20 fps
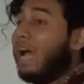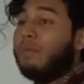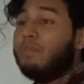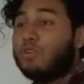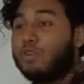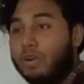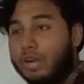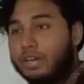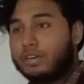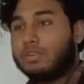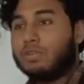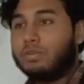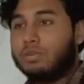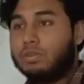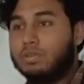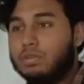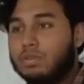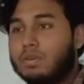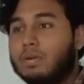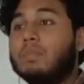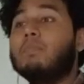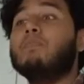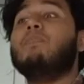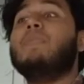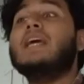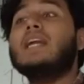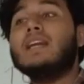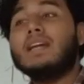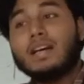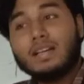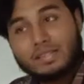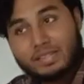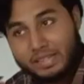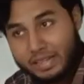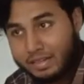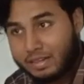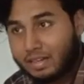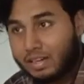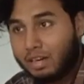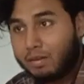I'm going to build a
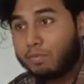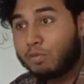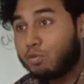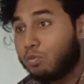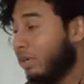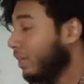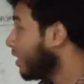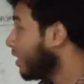setup